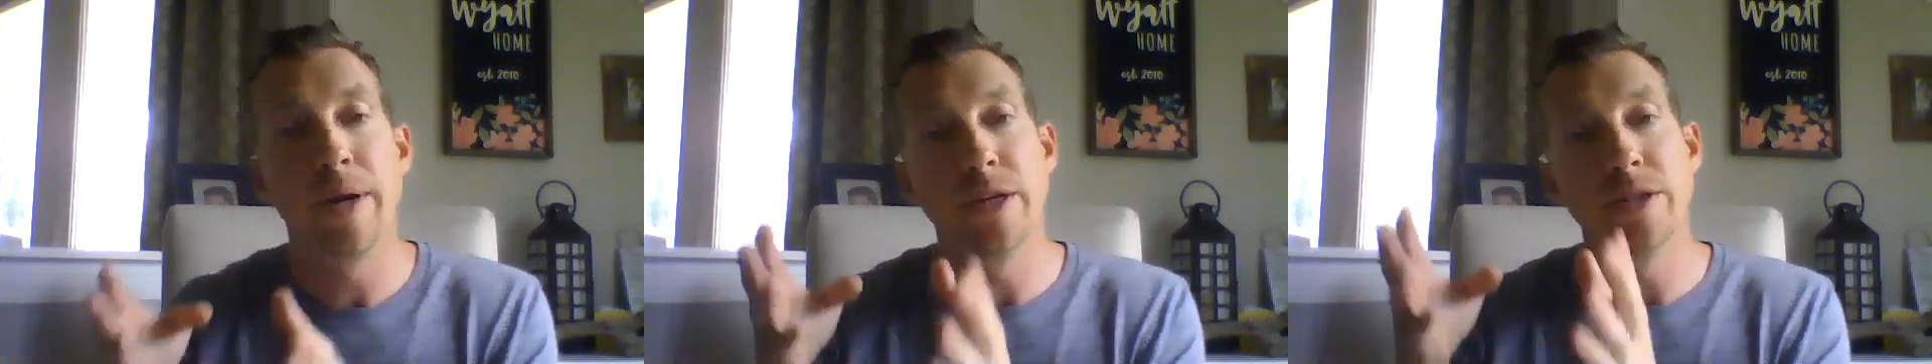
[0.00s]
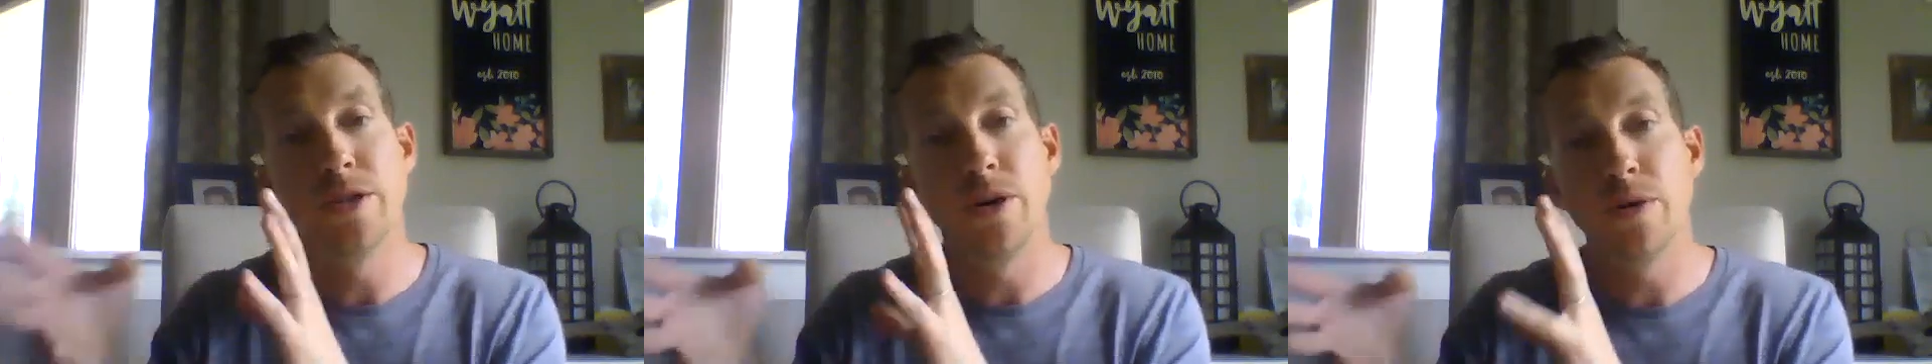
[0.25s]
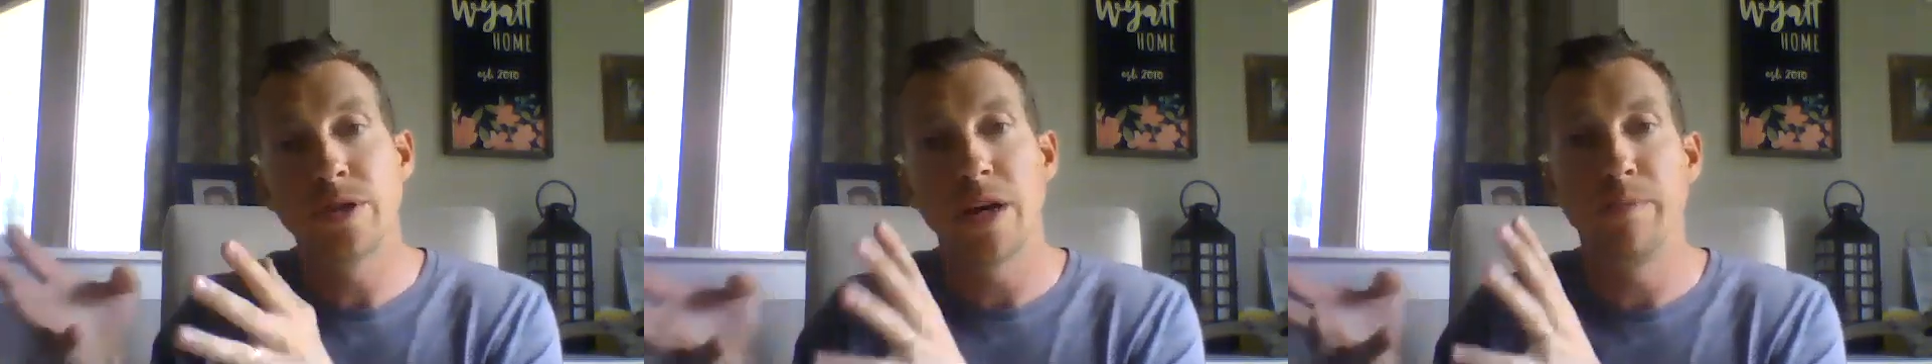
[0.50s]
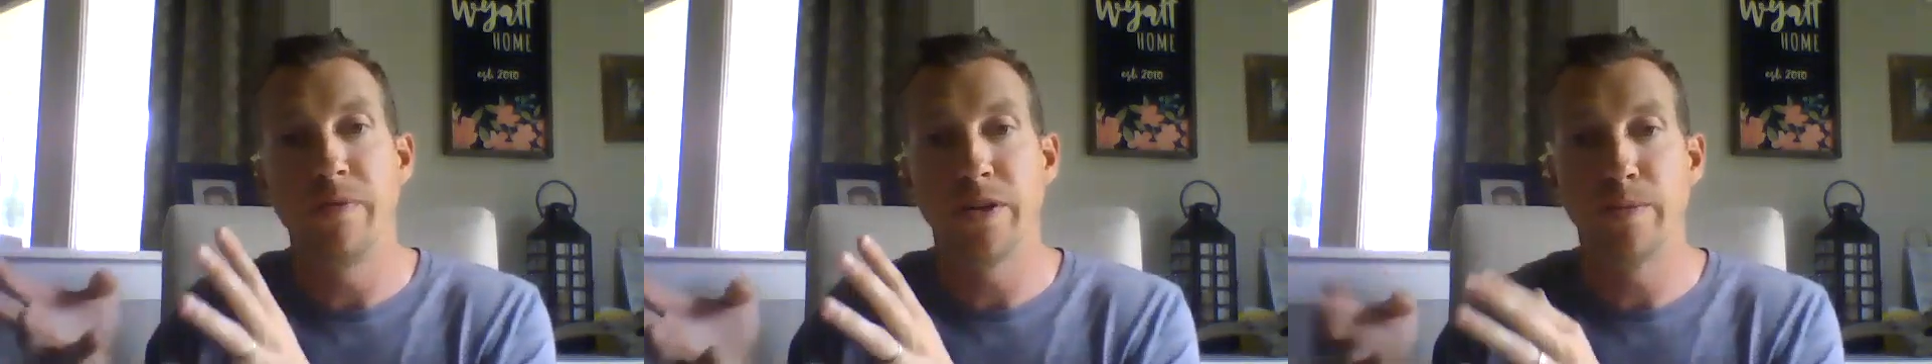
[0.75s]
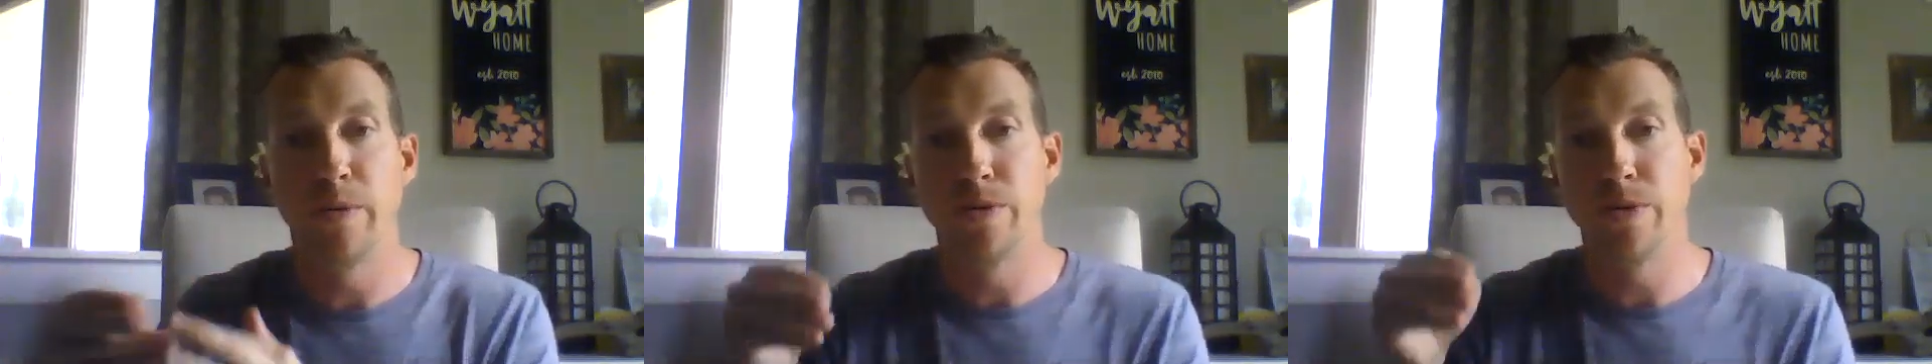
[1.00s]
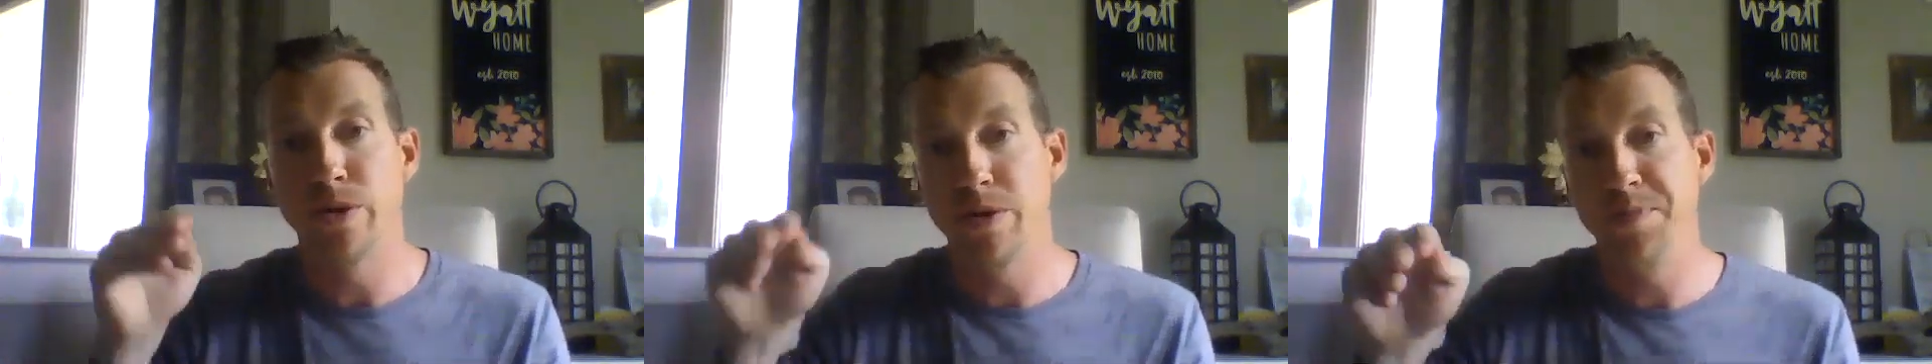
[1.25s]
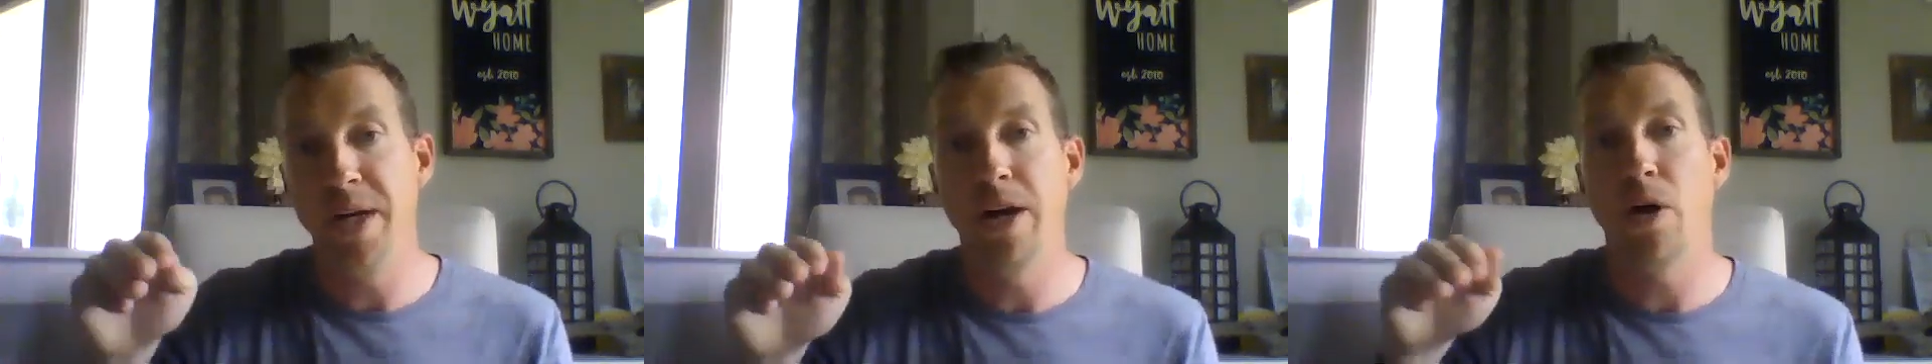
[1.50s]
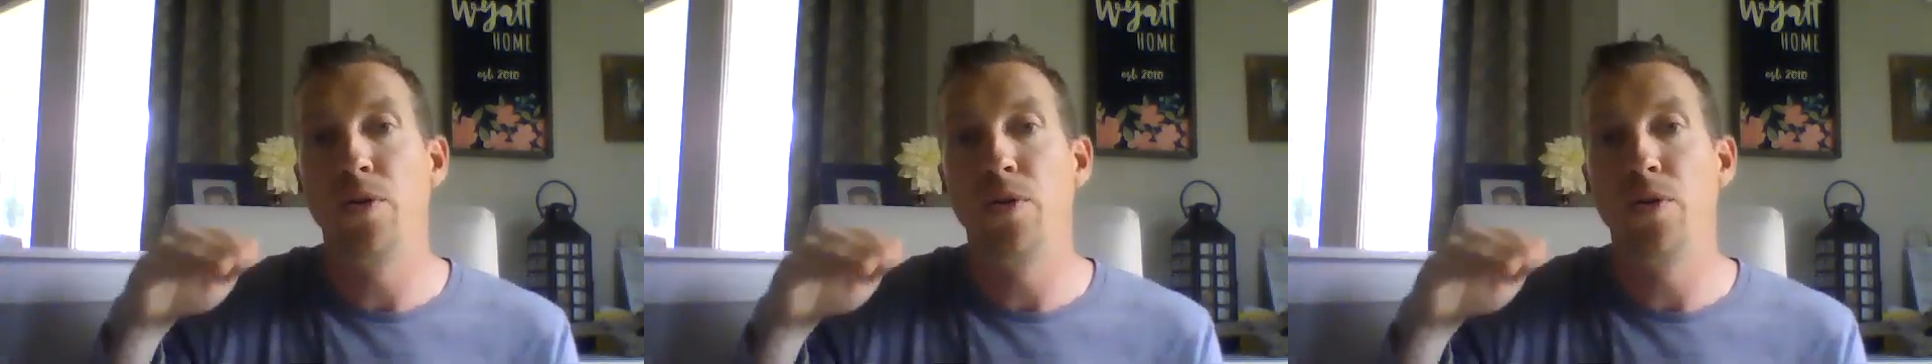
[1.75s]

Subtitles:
Because those type of exposures to me